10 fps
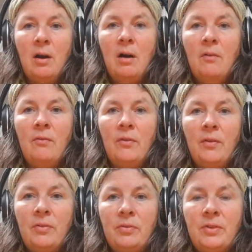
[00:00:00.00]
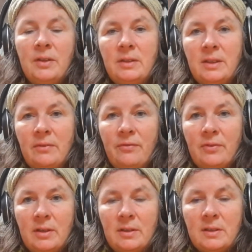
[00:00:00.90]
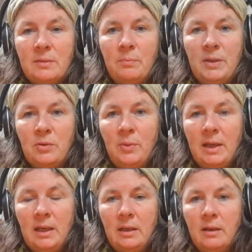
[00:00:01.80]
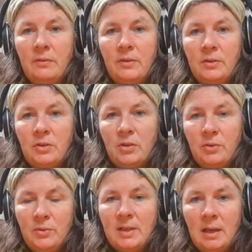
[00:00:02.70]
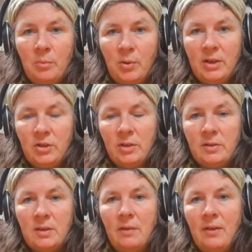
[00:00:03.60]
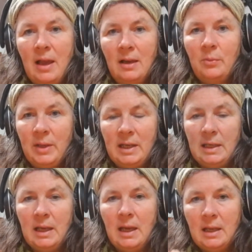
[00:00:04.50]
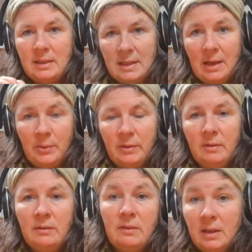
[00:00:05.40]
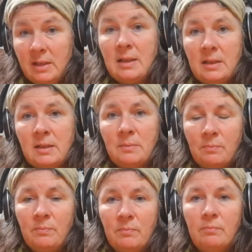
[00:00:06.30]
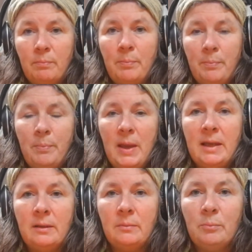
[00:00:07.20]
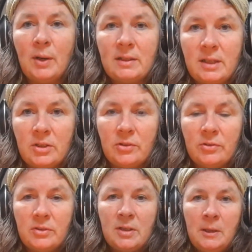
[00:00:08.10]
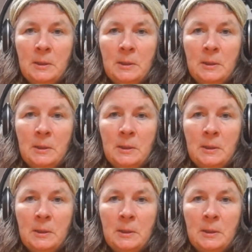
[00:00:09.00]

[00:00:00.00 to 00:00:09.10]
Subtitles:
of the difference between the two celebrations of Halloween and Samhain. That is, as pagan practitioners.